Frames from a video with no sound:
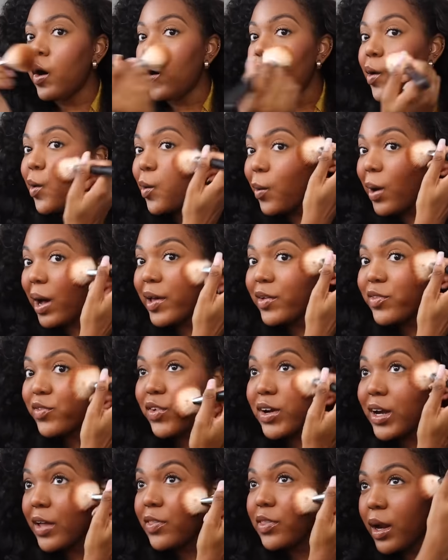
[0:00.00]
Oh, I
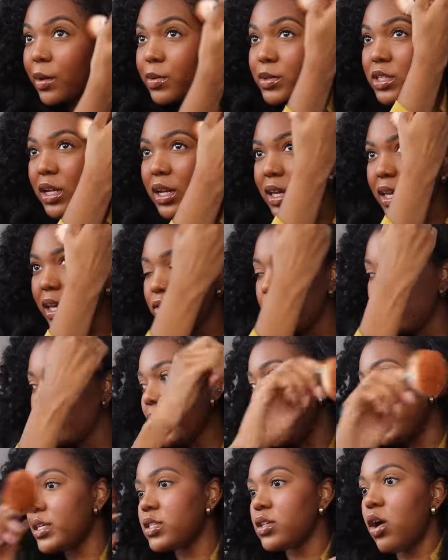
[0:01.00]
forgot that I was going to give you
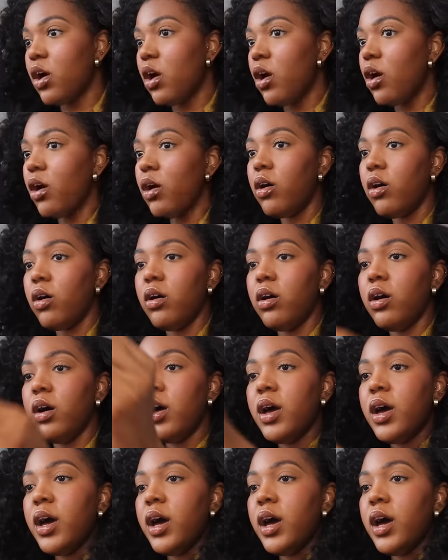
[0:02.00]
guys a haul